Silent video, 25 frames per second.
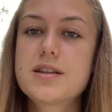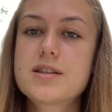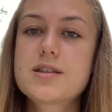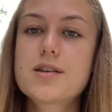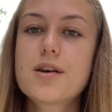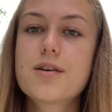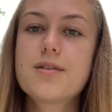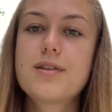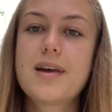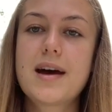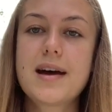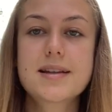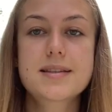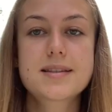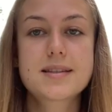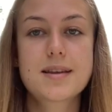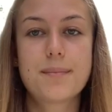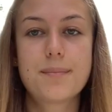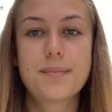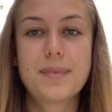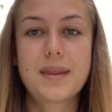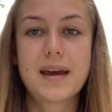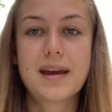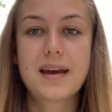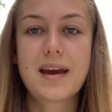so that's
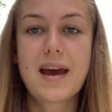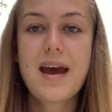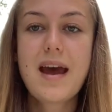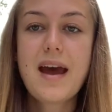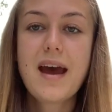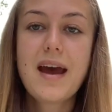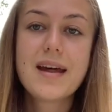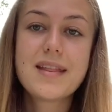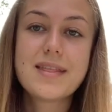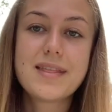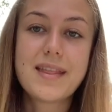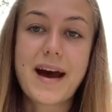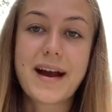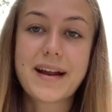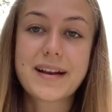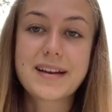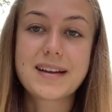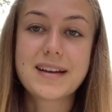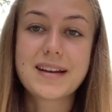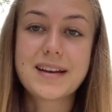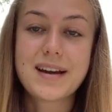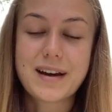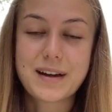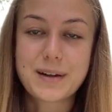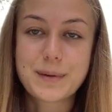something that
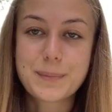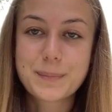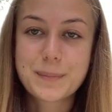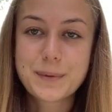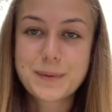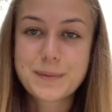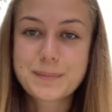can help.